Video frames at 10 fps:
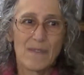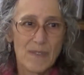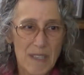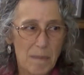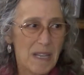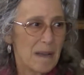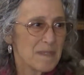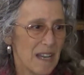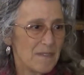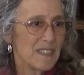
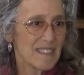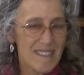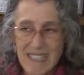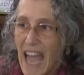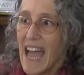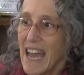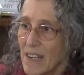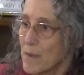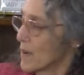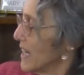sometimes I feel
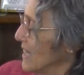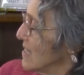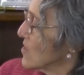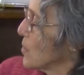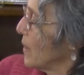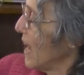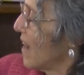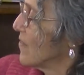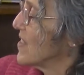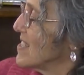sad, right? So we
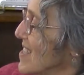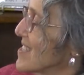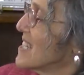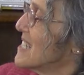have, this is a